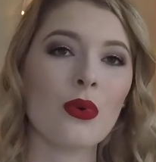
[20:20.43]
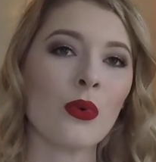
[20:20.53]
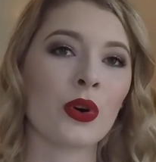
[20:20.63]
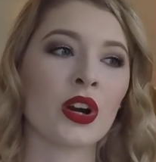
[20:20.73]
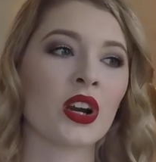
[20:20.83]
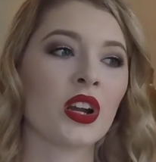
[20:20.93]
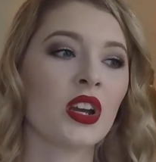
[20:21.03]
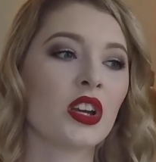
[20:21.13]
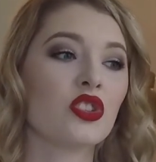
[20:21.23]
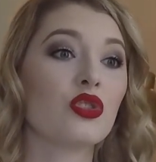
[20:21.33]
or
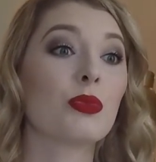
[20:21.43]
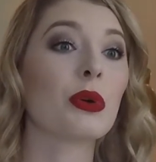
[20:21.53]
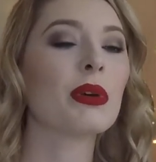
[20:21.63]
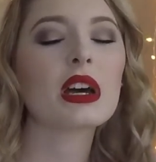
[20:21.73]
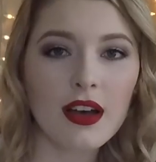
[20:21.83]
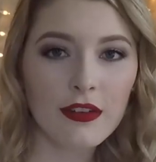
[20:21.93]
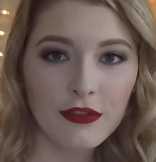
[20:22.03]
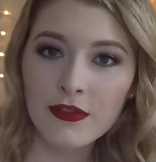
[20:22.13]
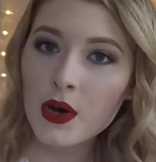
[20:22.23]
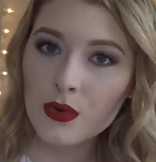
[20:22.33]
you could pick up a
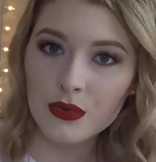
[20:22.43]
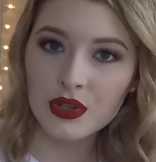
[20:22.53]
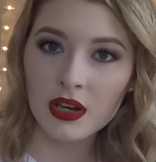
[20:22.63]
phone